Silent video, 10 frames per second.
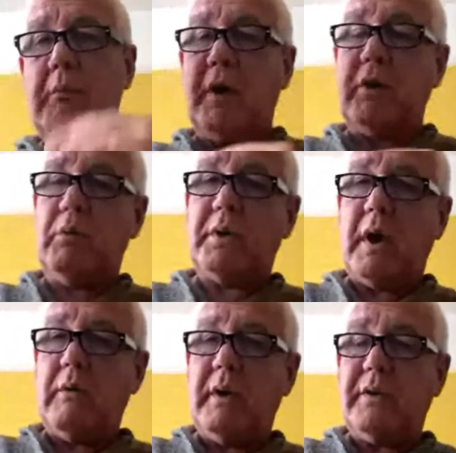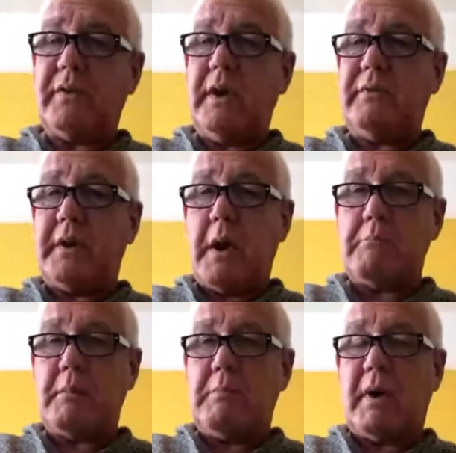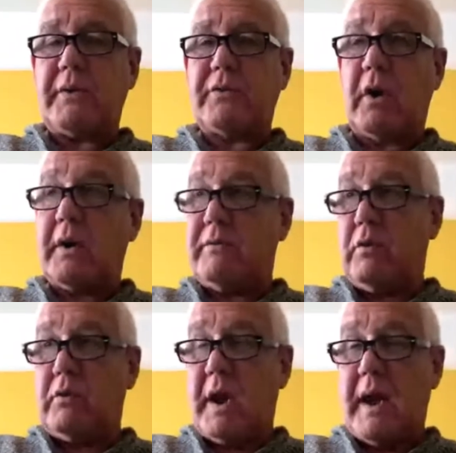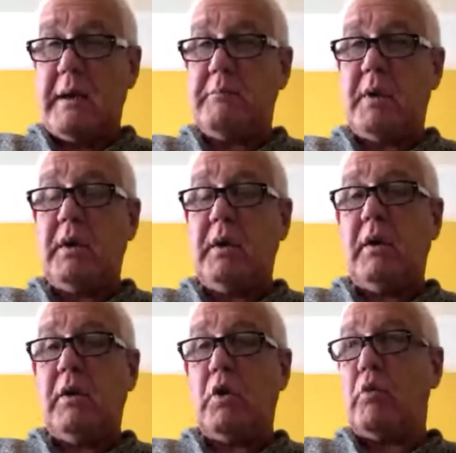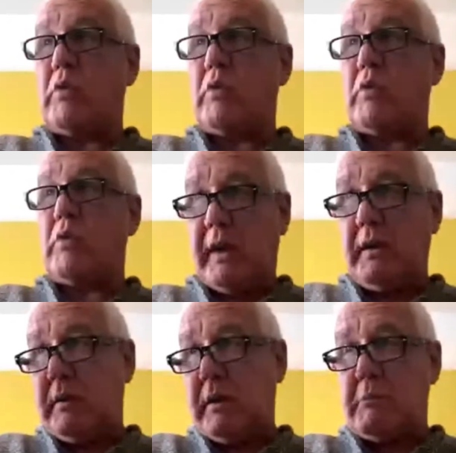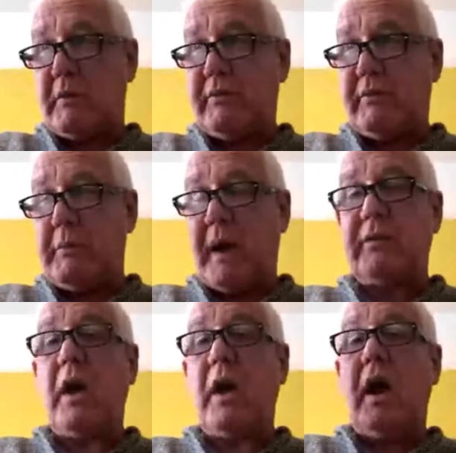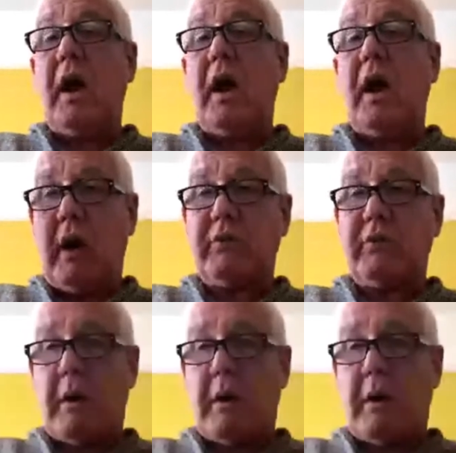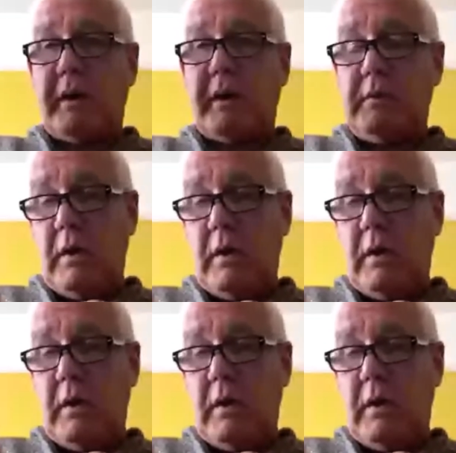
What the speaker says: but you would notice that in the number by the side of your name, your rating number of feedbacks only goes up by 1,